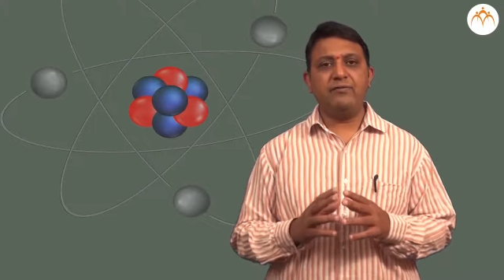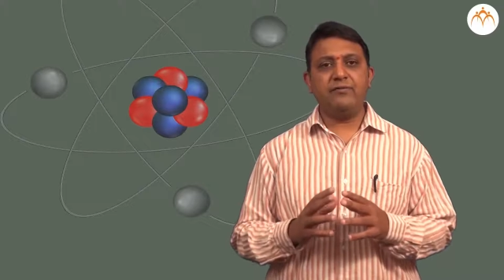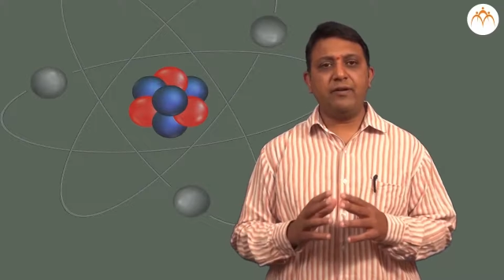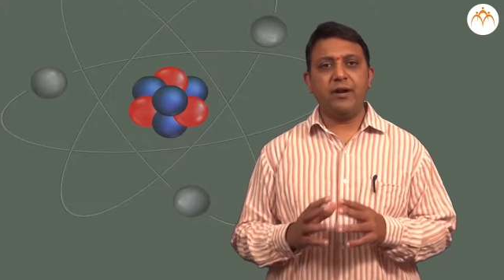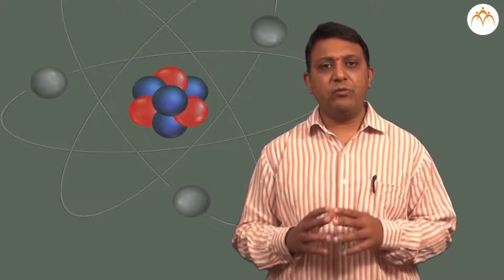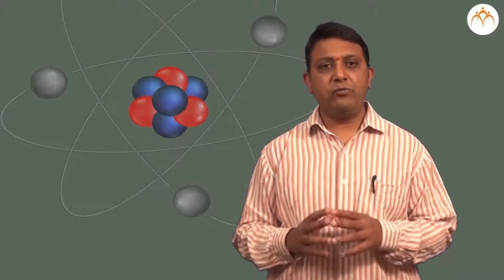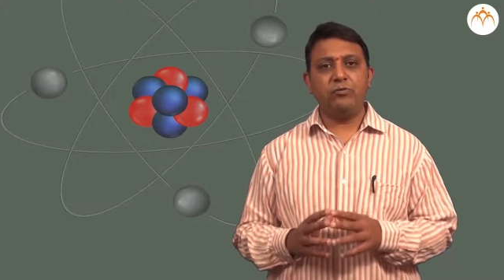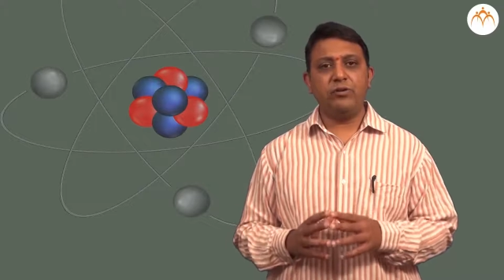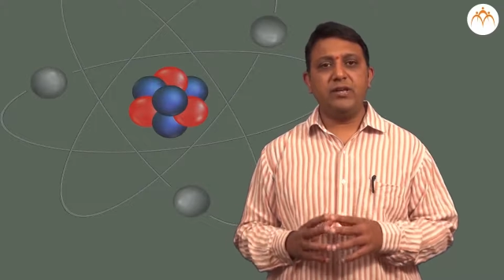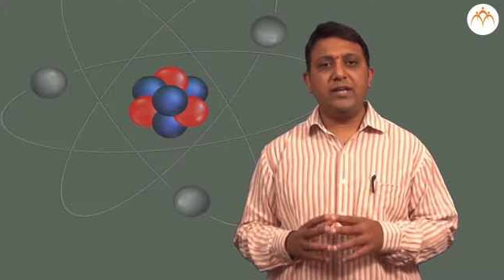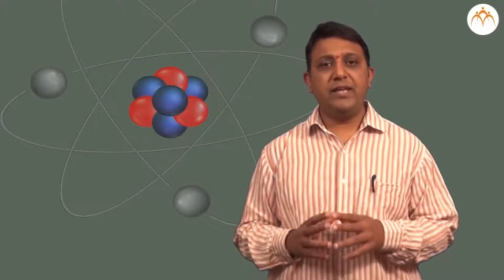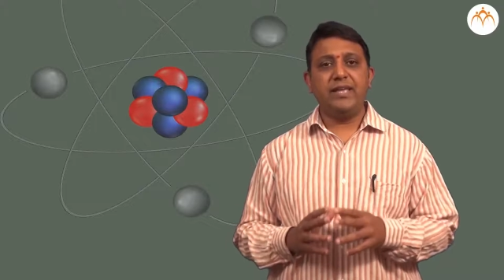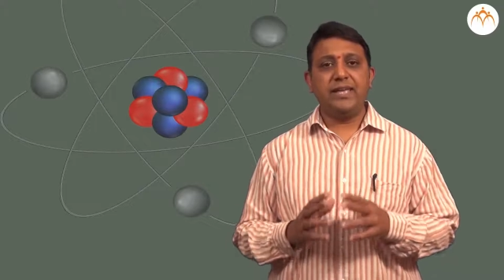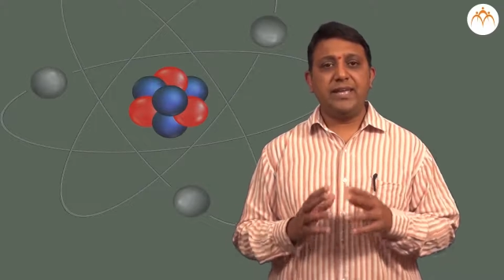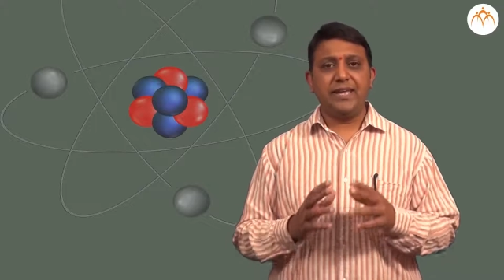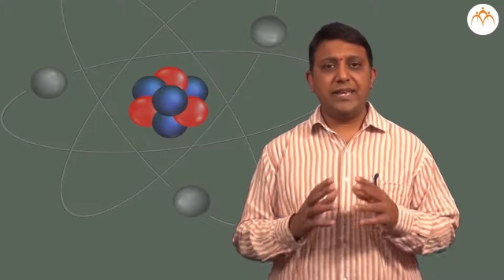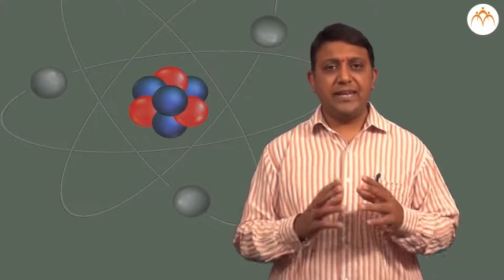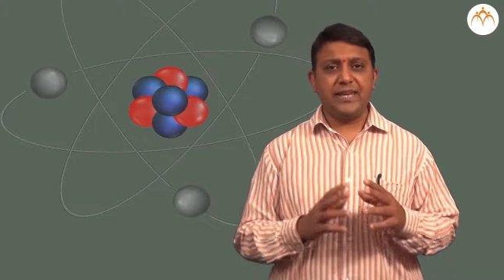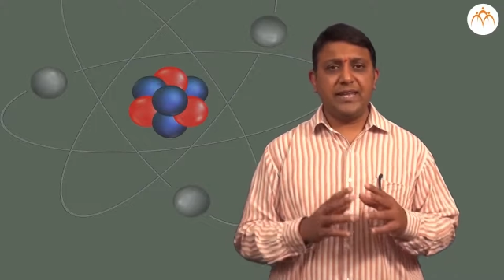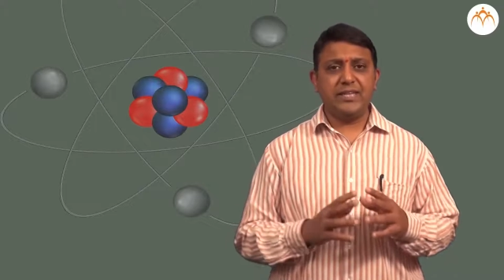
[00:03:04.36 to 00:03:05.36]
found
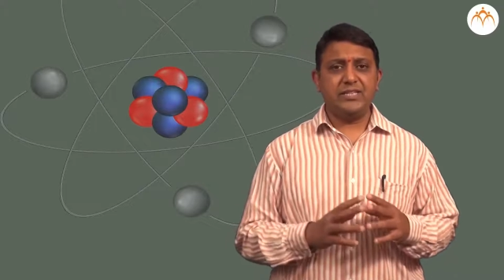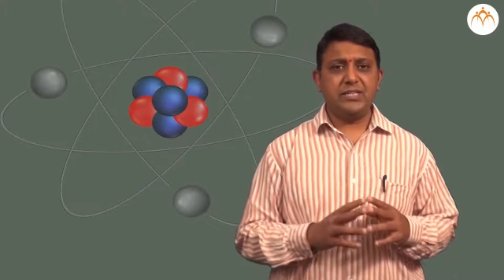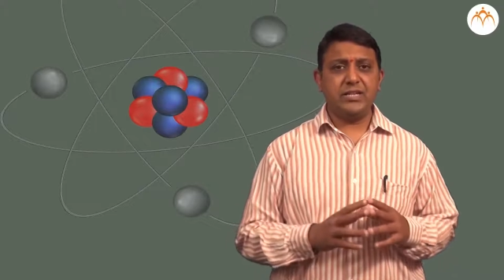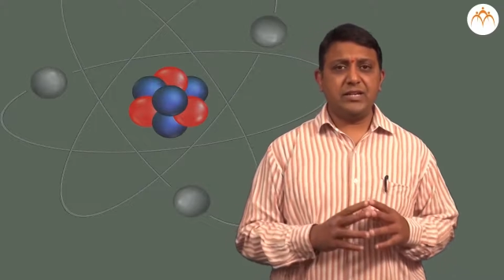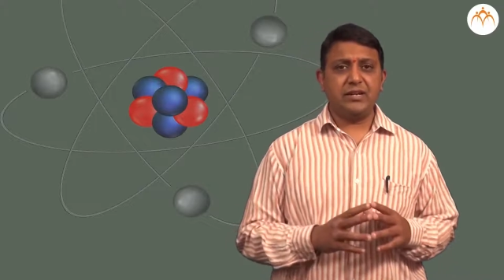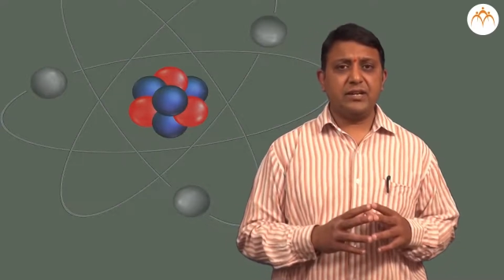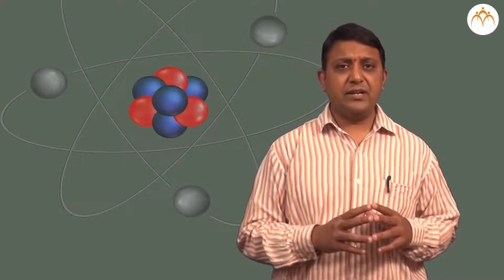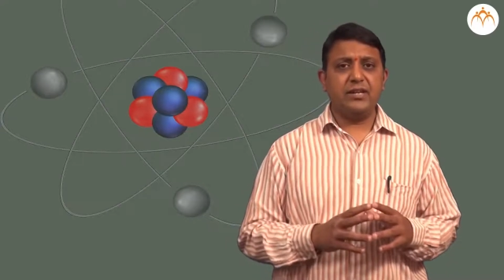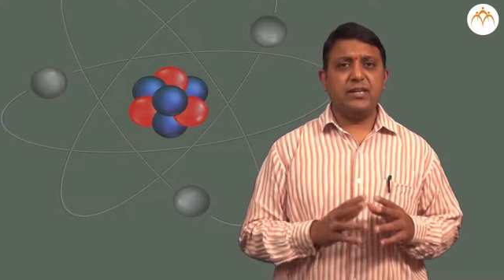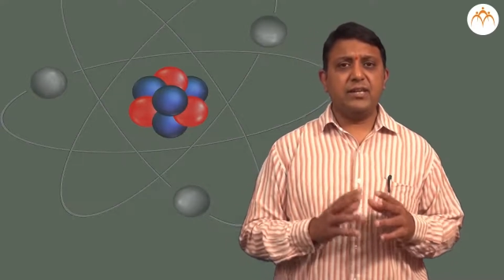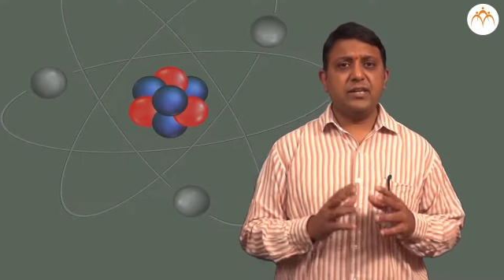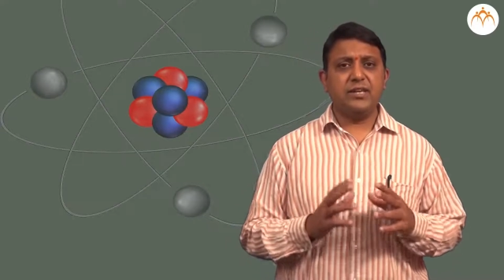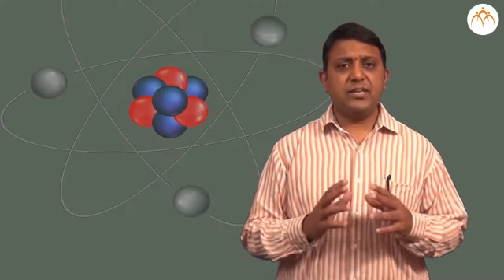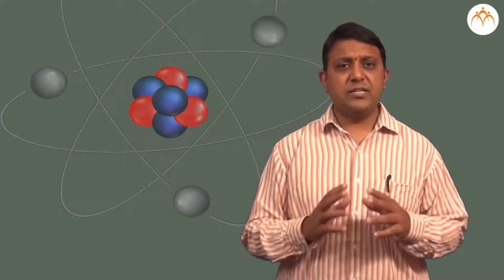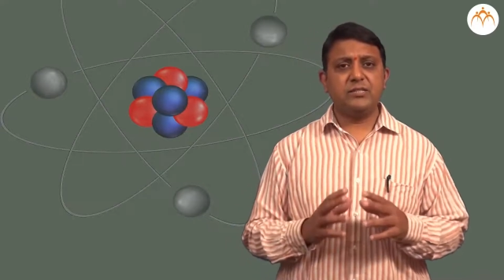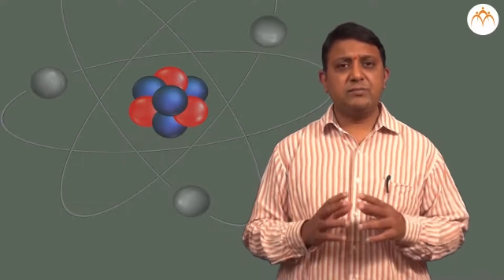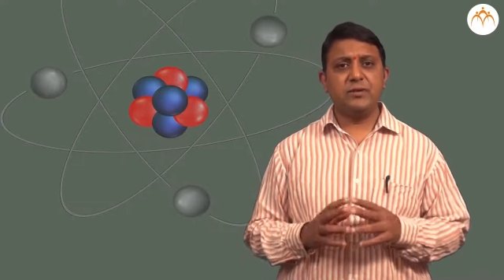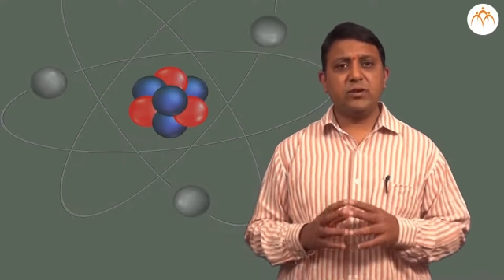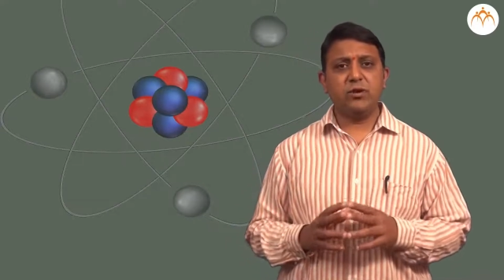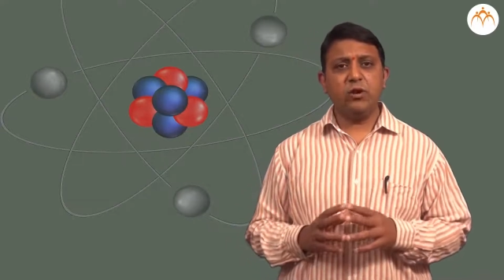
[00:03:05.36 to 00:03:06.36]
in nature
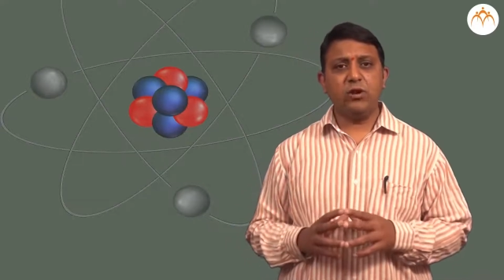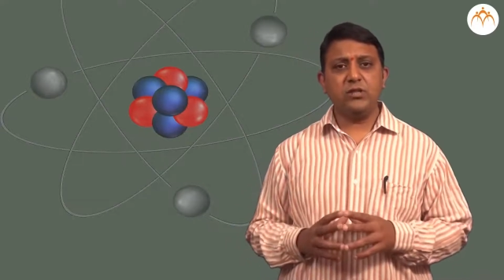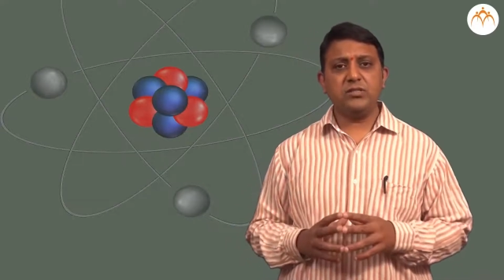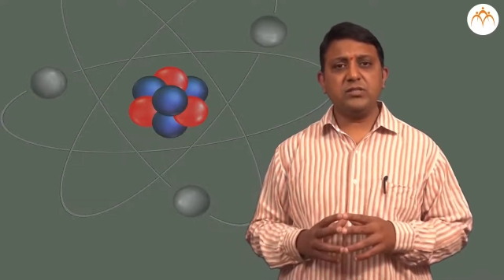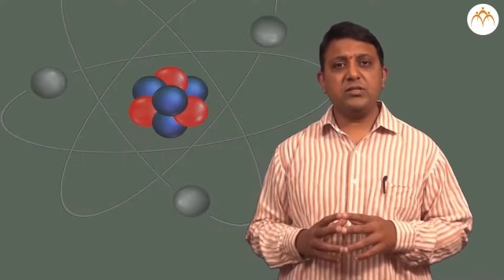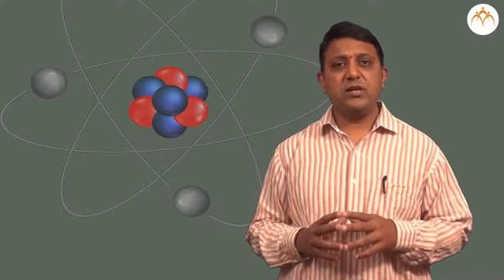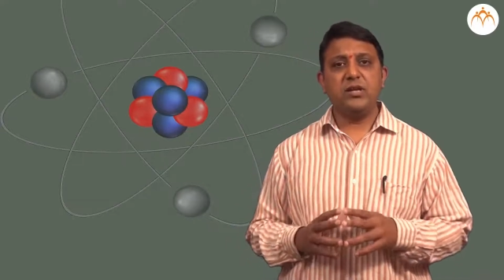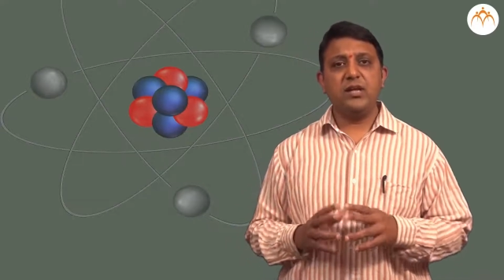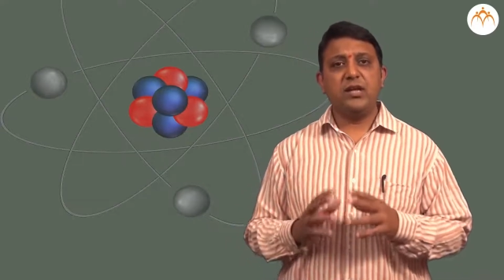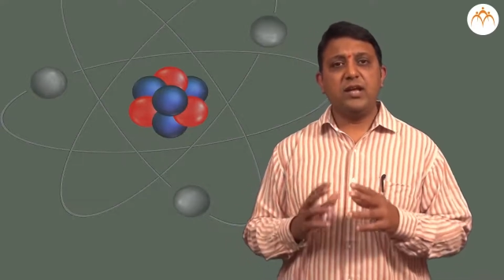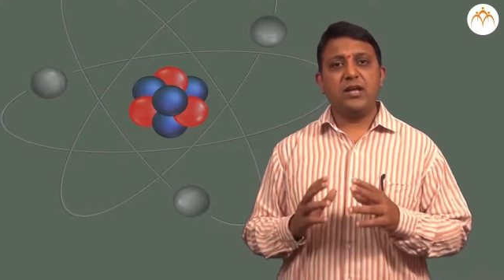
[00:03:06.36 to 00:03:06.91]
is because